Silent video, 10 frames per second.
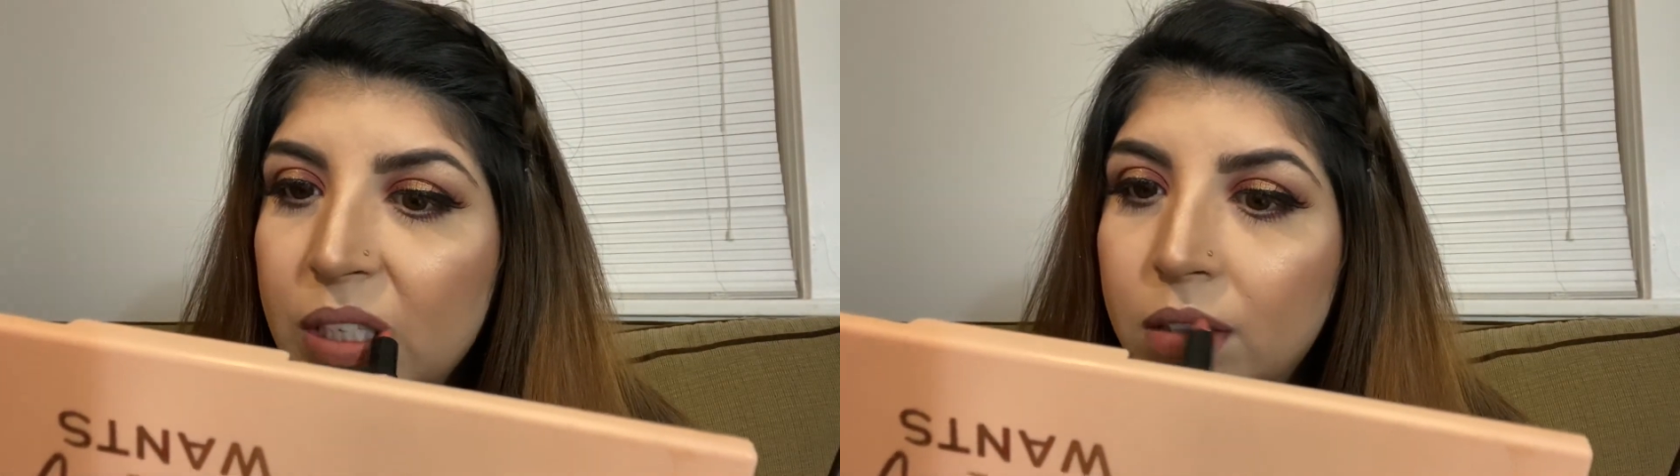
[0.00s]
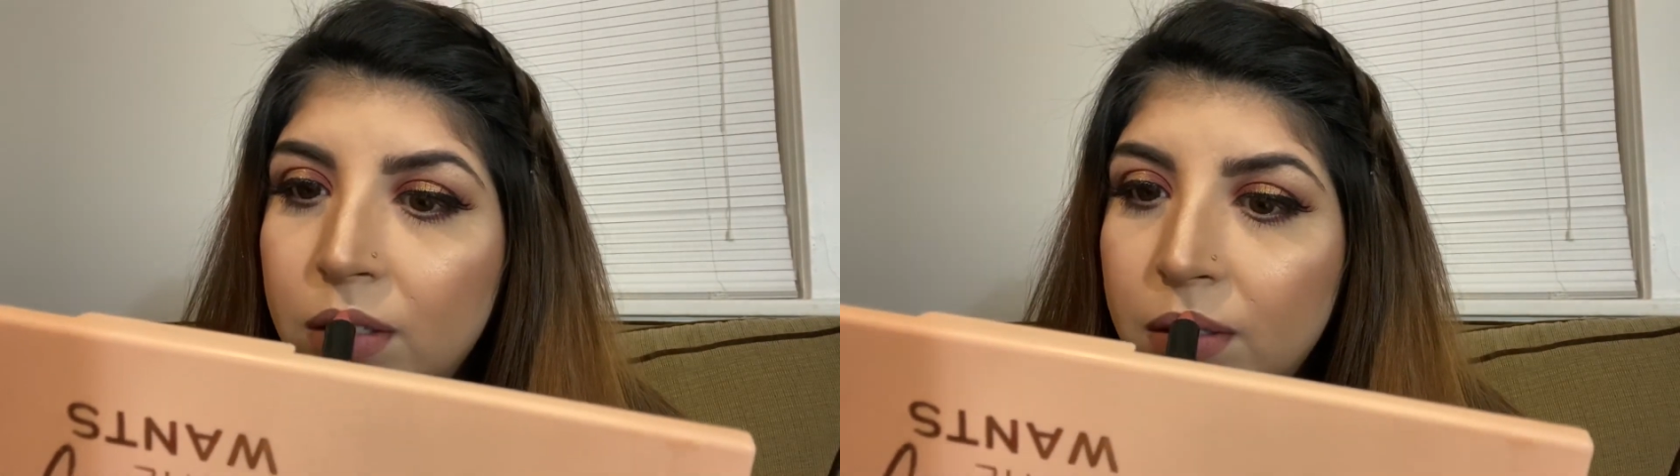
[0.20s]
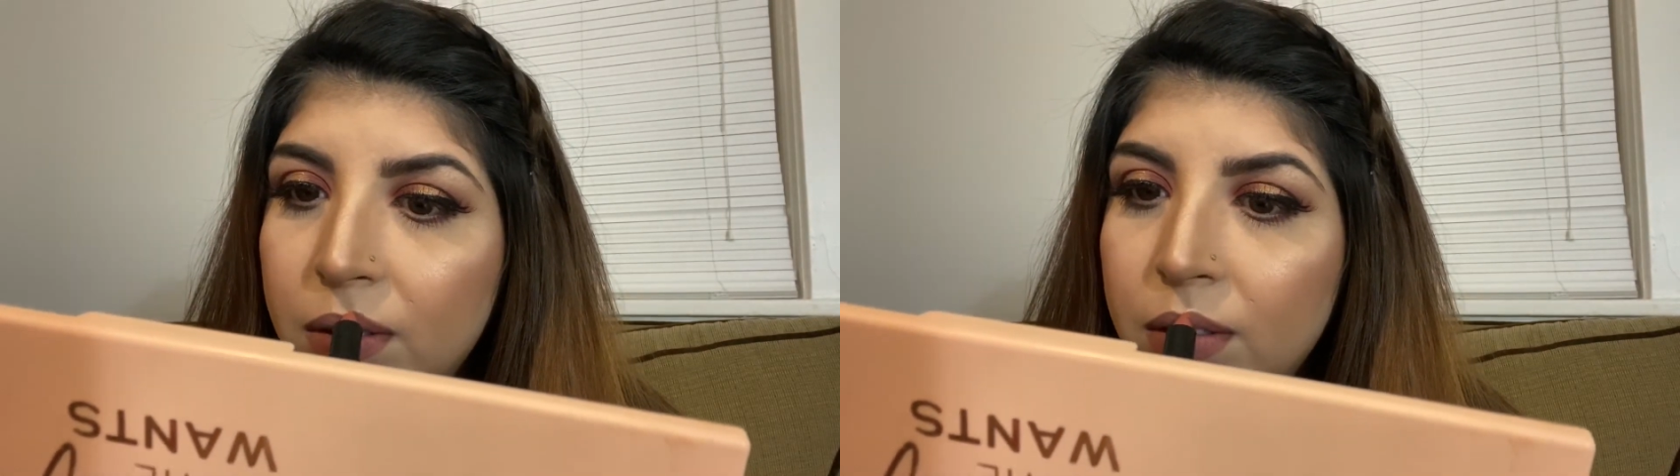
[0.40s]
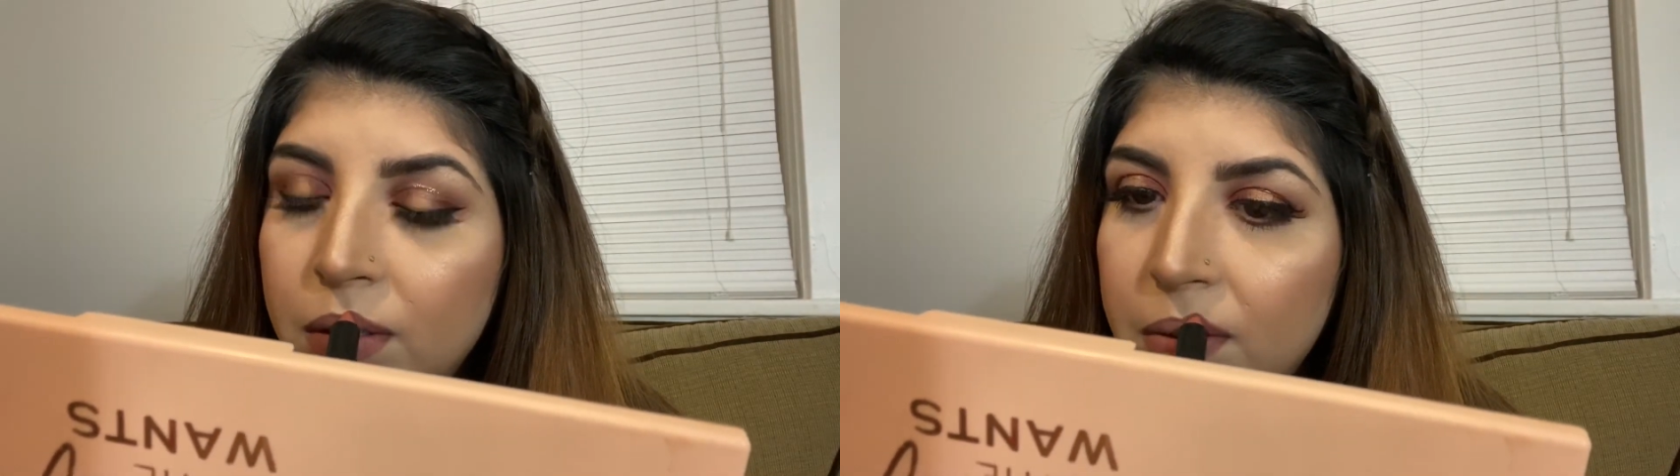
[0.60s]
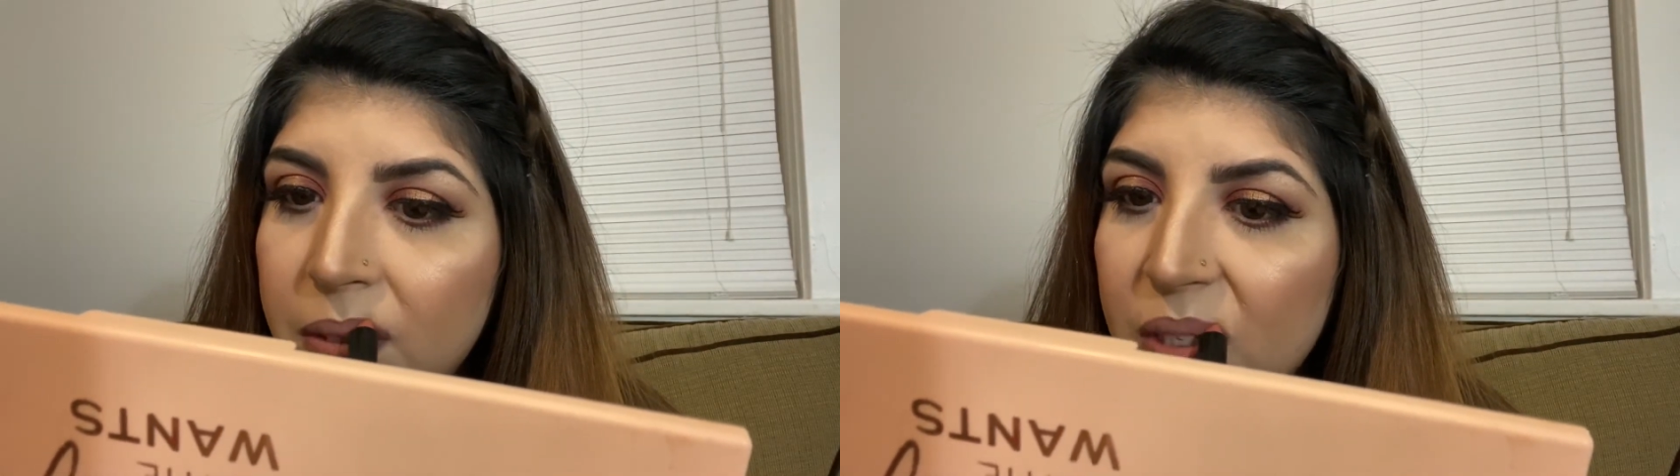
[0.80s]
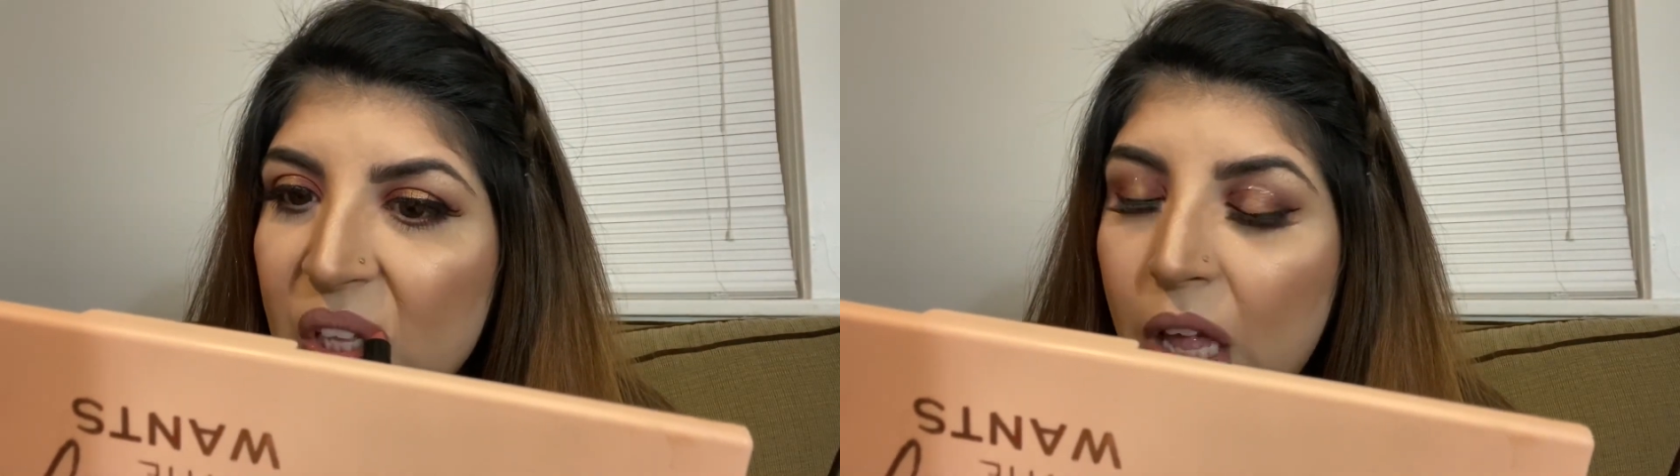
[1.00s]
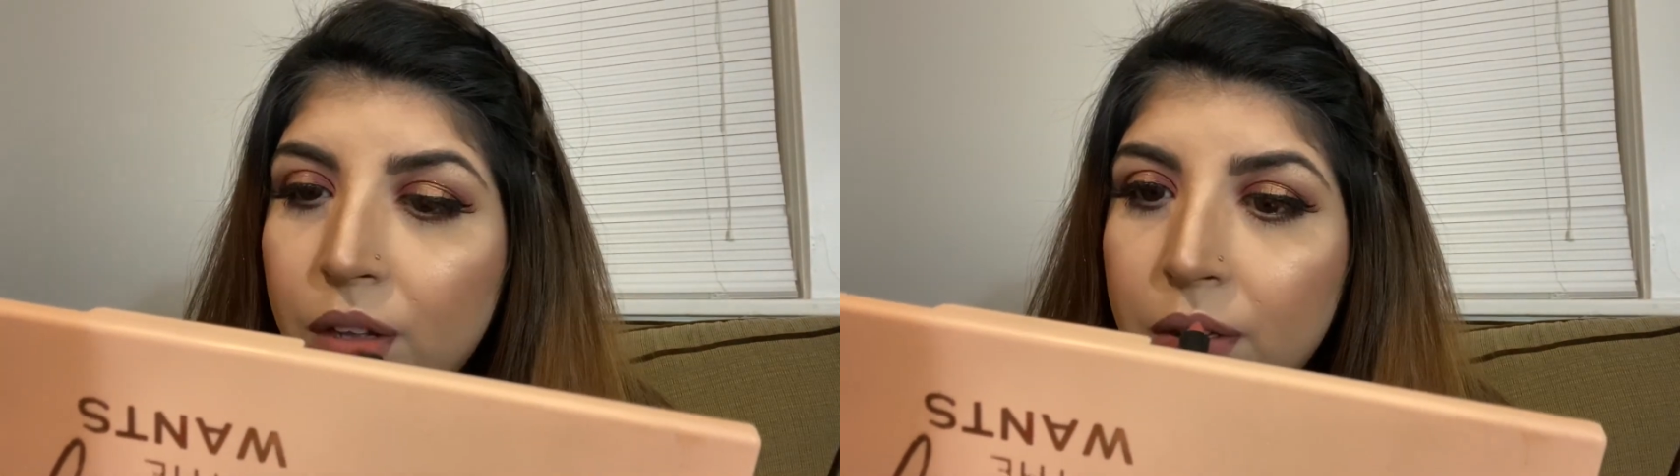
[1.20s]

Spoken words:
and I'm using the Wet n Wild